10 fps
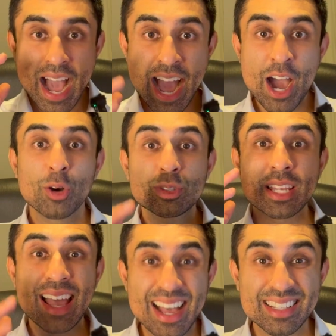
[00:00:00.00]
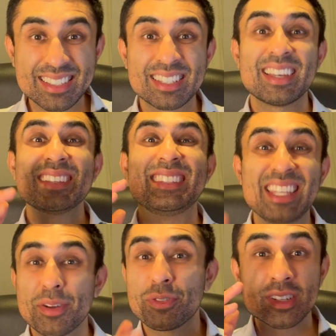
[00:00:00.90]
How to answer
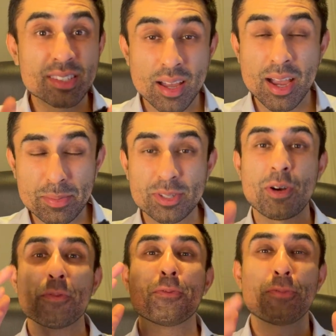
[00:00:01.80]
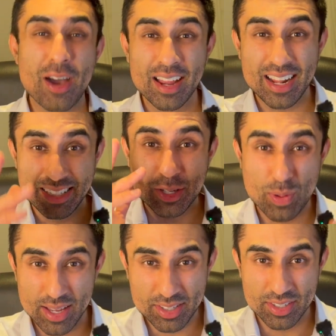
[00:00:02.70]
different types of finance
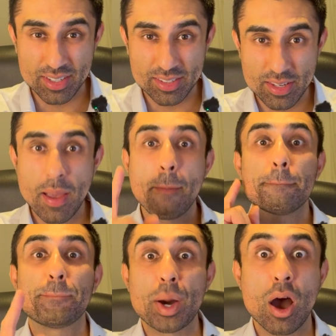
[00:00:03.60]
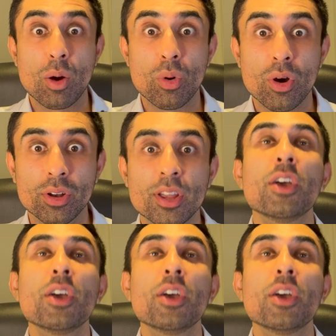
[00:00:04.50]
questions, part 1.